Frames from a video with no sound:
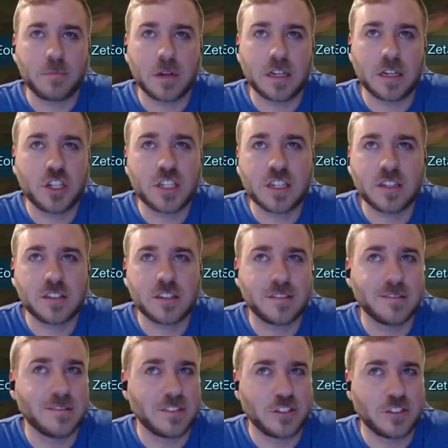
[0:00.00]
But it's just because
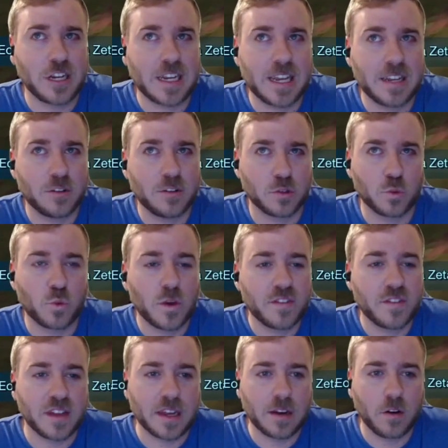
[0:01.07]
JKL is
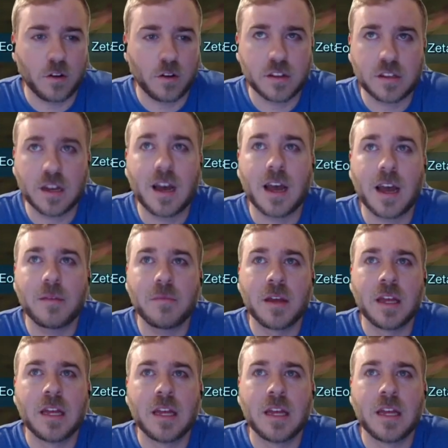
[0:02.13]
whiffing all the time,